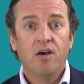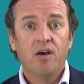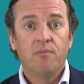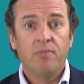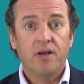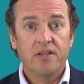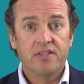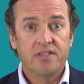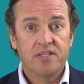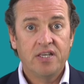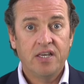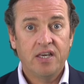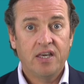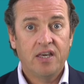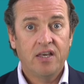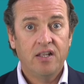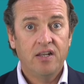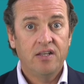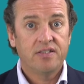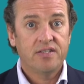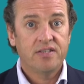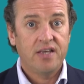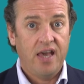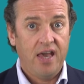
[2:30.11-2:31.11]

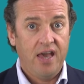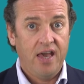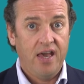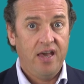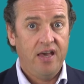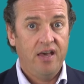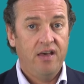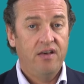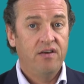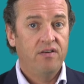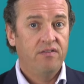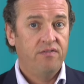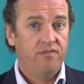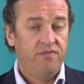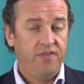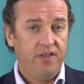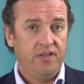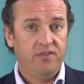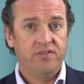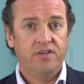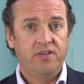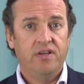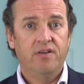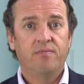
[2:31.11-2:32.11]
Particulate Air
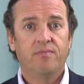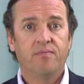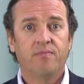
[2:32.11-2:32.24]
Filter.